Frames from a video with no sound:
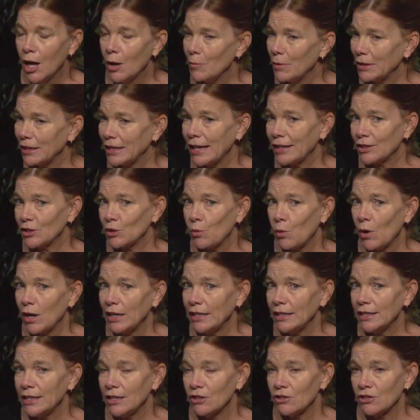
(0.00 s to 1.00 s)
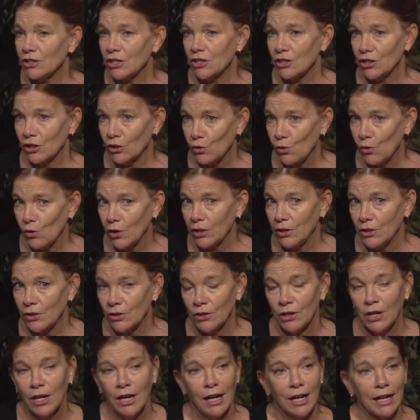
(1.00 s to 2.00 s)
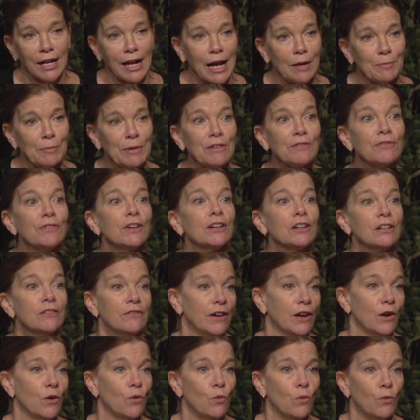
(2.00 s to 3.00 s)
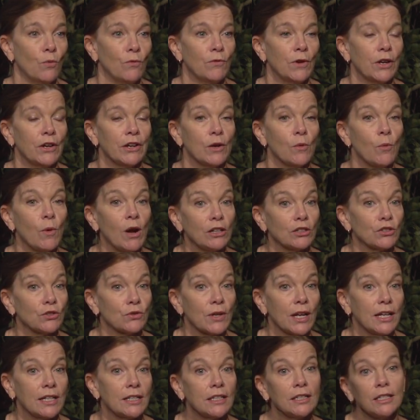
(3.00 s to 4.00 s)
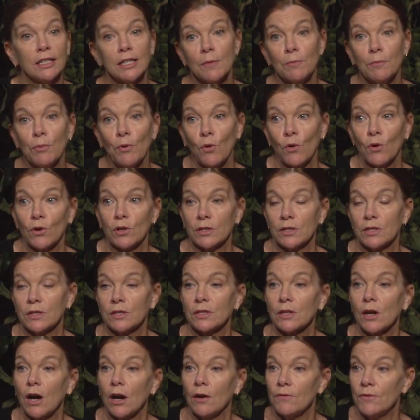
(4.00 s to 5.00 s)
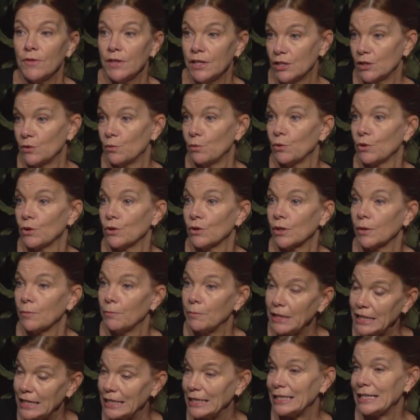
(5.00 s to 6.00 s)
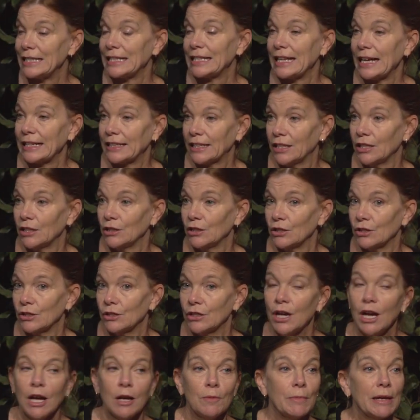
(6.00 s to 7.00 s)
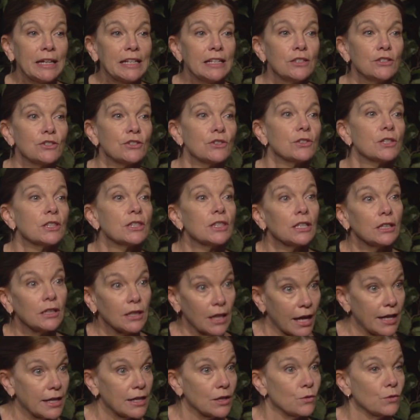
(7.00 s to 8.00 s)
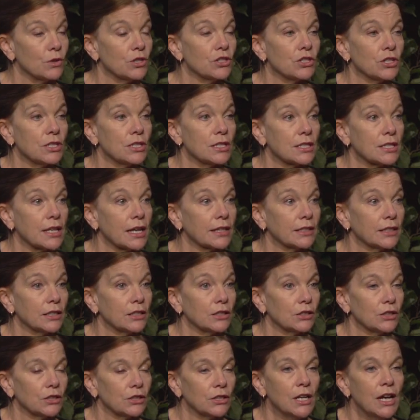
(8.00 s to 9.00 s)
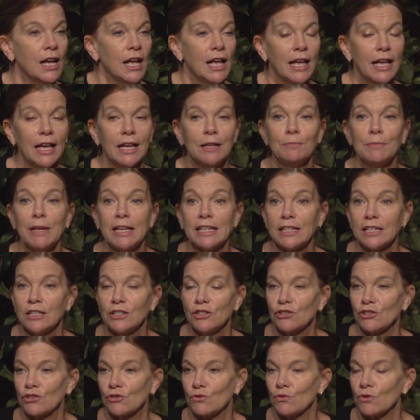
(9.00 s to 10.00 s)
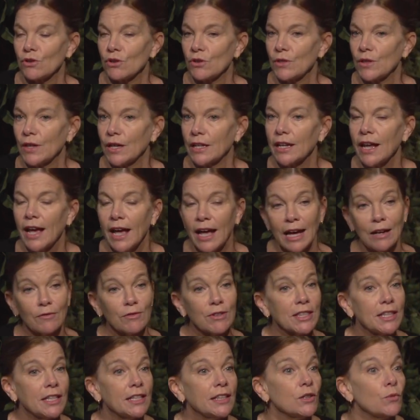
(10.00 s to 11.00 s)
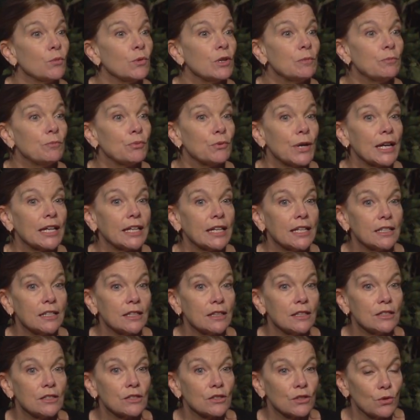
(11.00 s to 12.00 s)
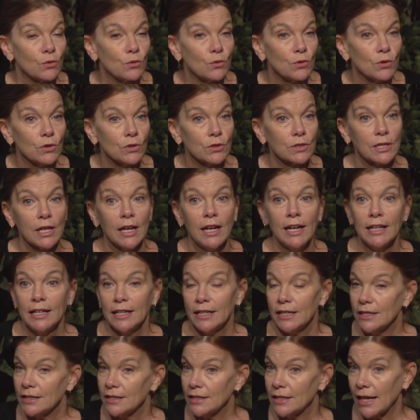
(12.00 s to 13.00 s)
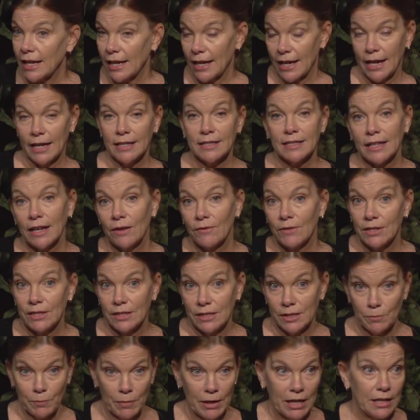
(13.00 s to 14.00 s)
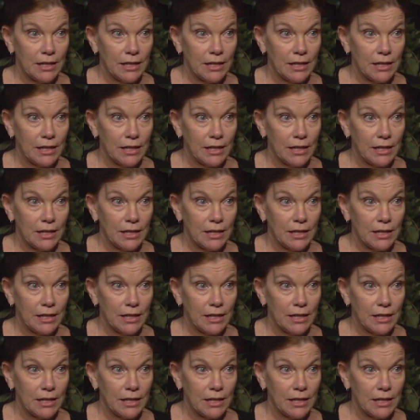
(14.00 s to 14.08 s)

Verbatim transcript: But that 20 years as a lawyer got me very, well, very well trained in the importance of this work being secular, making sure that the language is secular, and making sure that everything that we bring into the schools is as evidence